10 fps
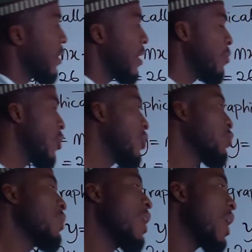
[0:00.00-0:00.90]
Then
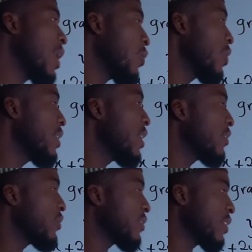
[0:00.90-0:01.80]
because we are only
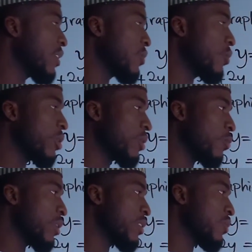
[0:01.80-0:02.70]
interested in
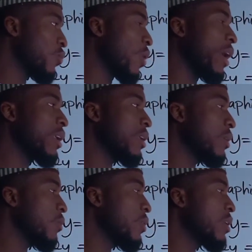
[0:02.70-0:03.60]
knowing what is y,
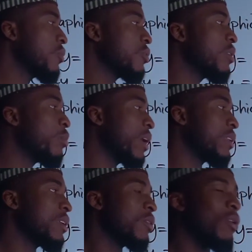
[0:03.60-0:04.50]
we need to
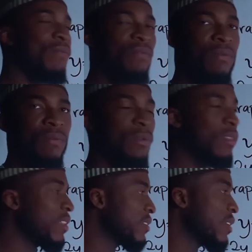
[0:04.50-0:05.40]
divide it of
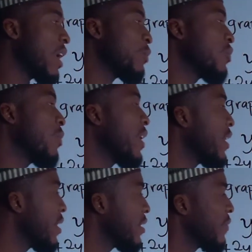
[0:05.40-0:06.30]
these terms by
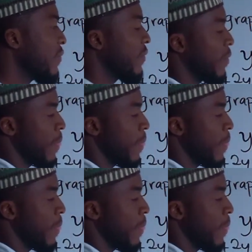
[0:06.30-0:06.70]
negative.